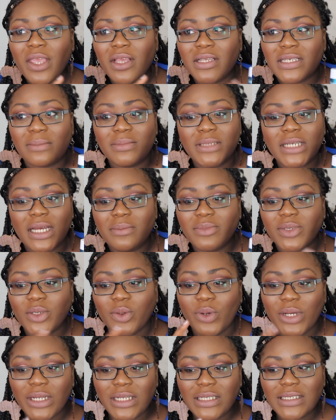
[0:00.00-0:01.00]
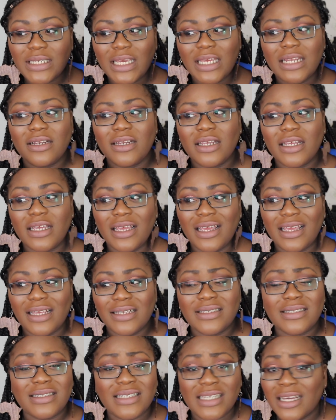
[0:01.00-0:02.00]
Sometimes oily skin
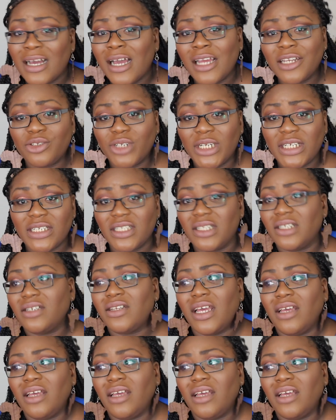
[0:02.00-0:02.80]
is dehydrated.